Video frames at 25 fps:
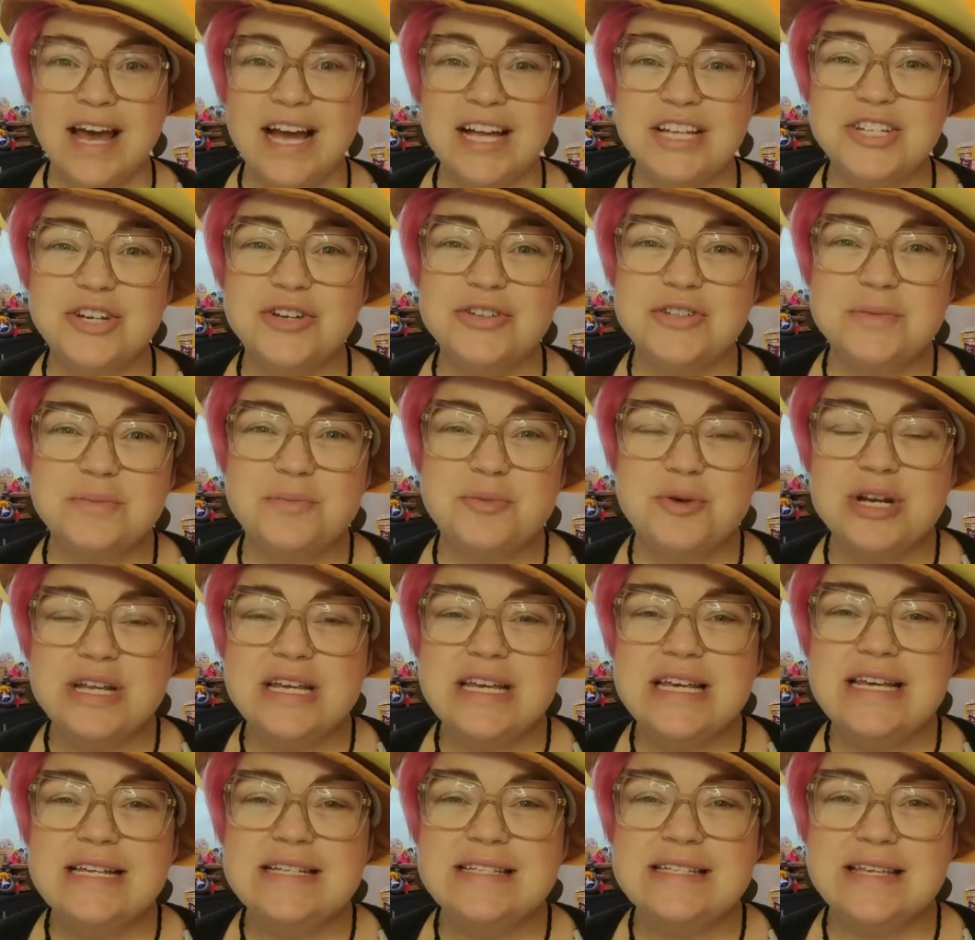I chose a
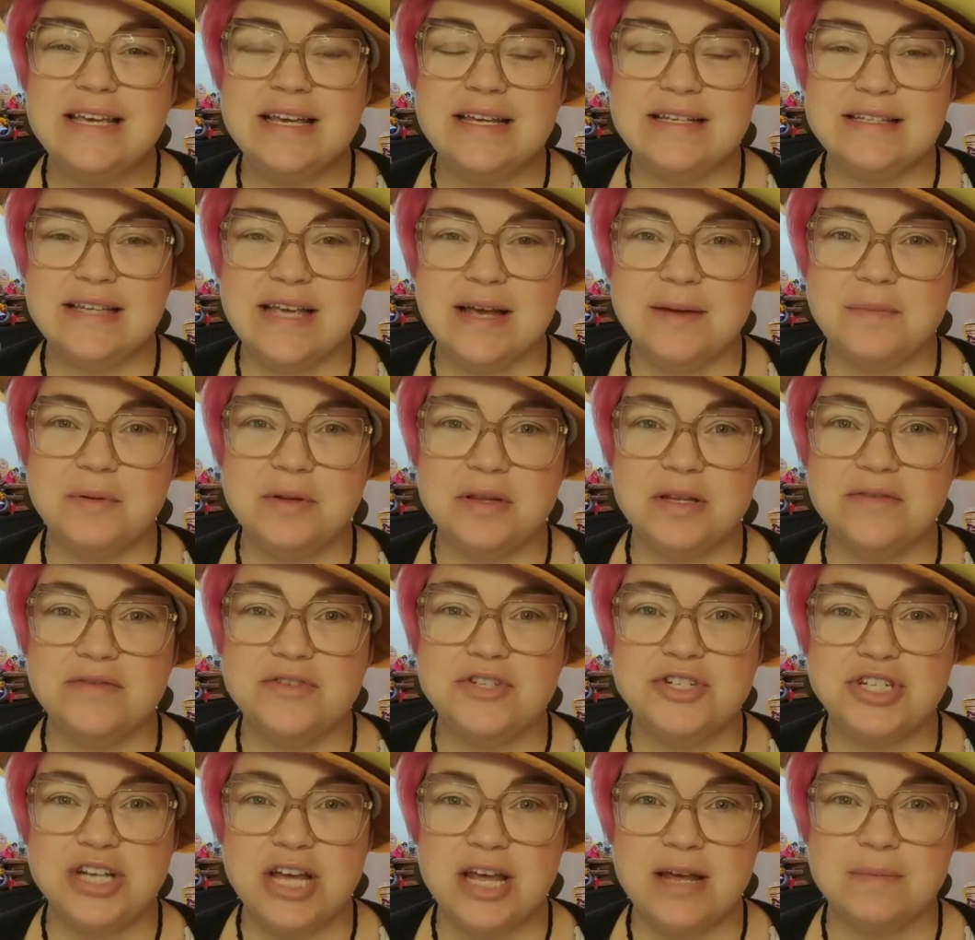pretty easy example of
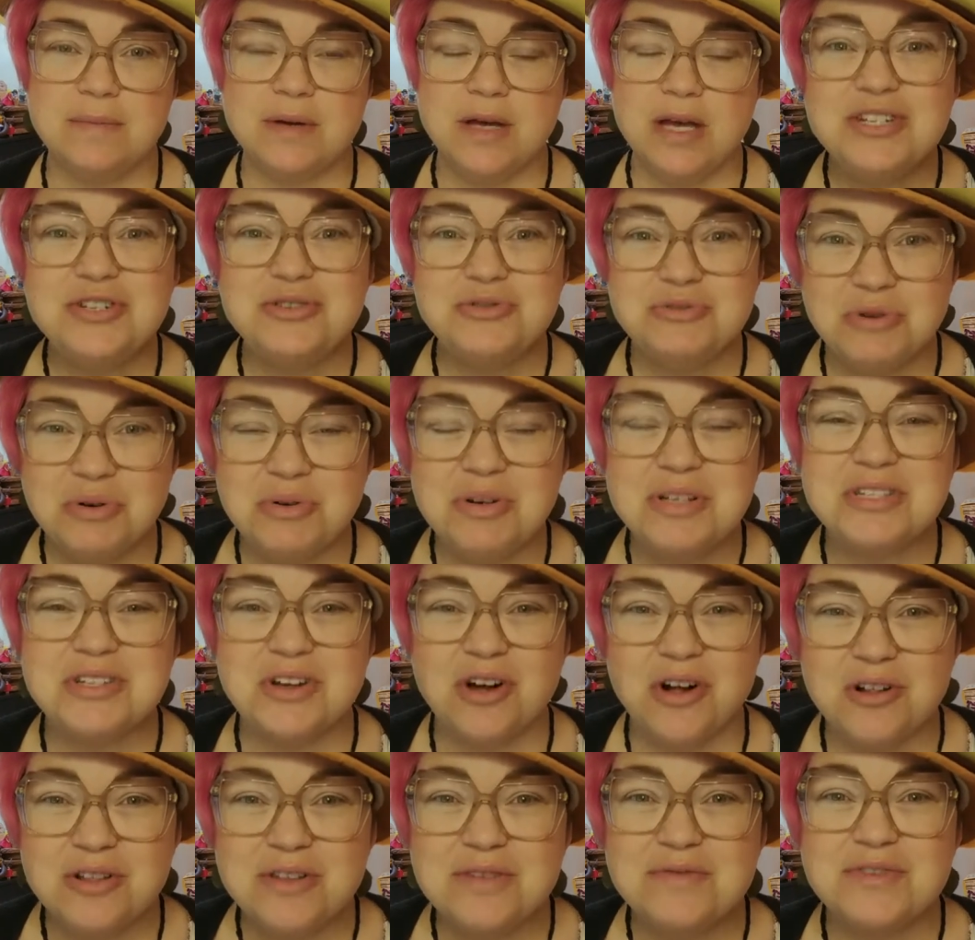shape. Did you notice
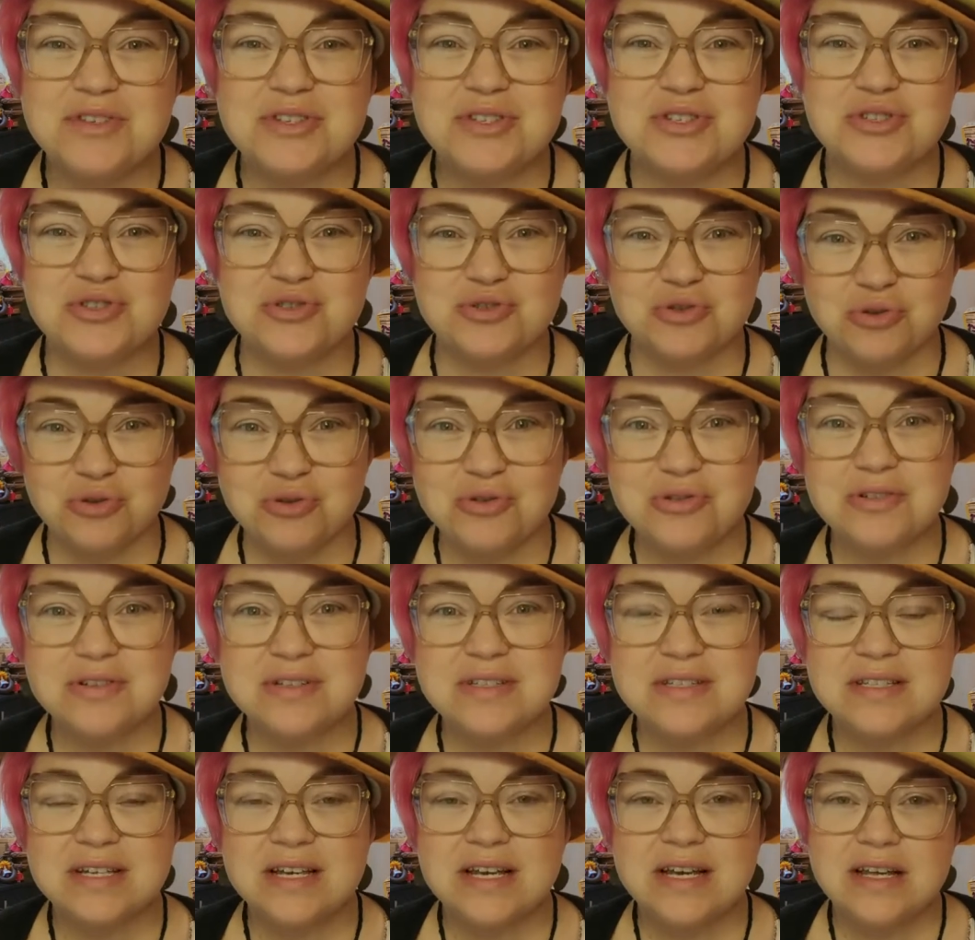all of the
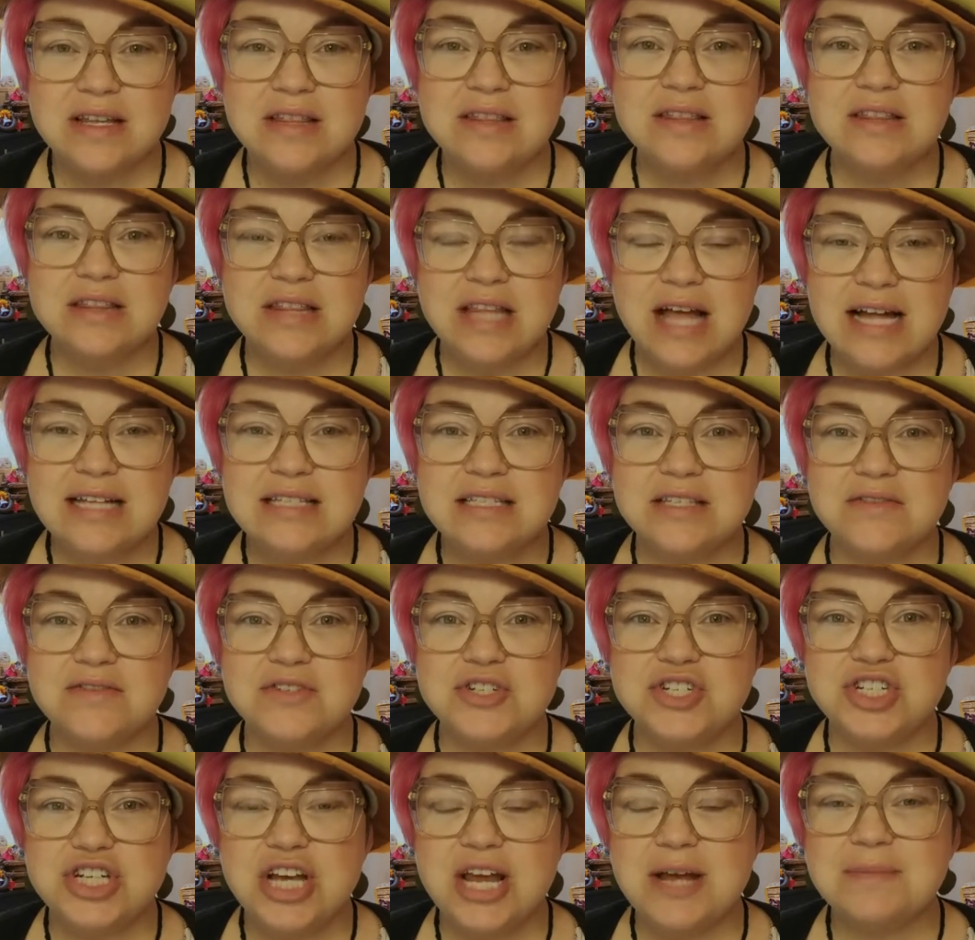circles? Lots of
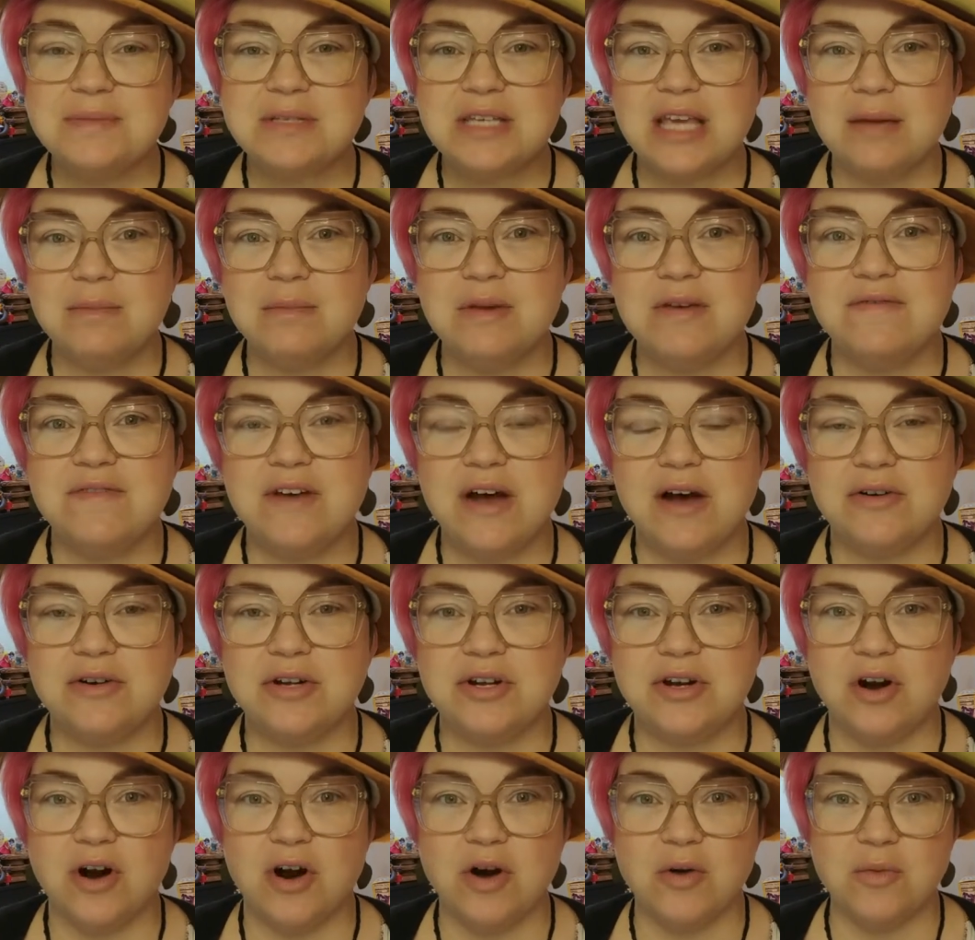shapes can be found
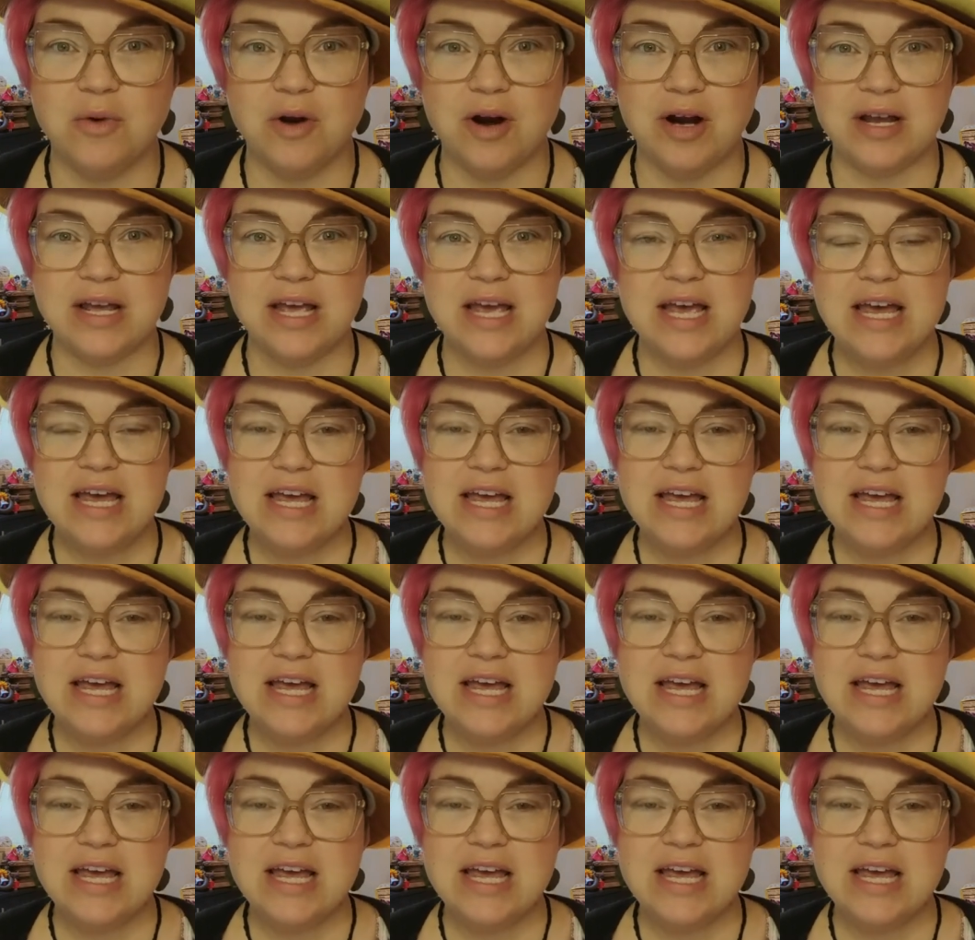in artwork.